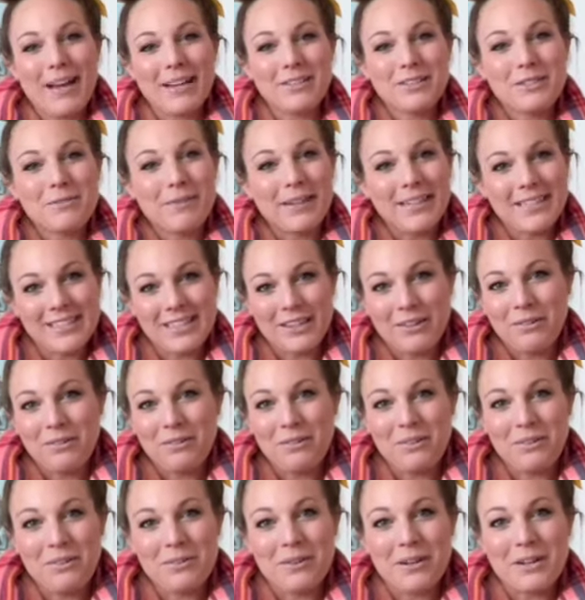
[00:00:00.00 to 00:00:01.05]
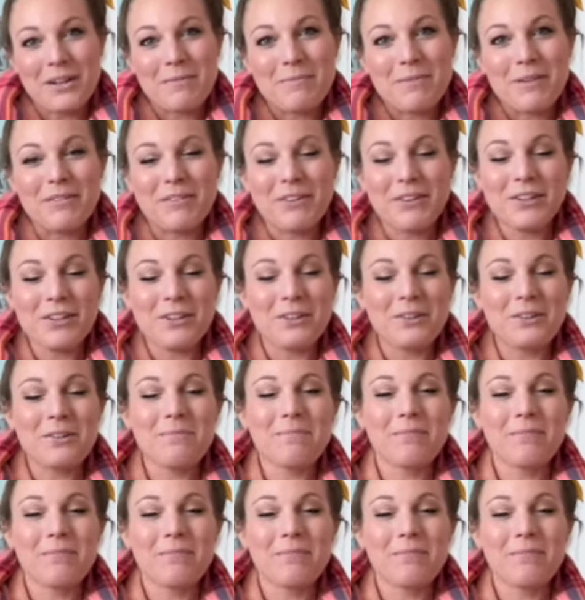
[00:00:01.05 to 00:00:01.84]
back to my channel, or welcome if you're new.